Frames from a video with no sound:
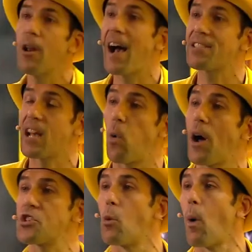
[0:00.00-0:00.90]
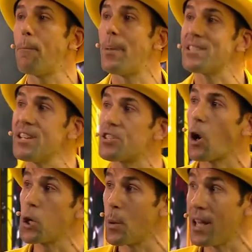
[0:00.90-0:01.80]
to ask that question what business are
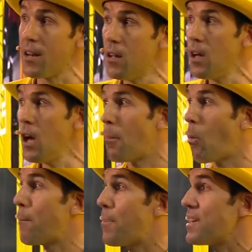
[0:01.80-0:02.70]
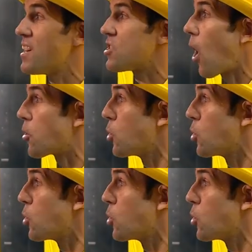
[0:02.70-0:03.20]
you in? But what business are you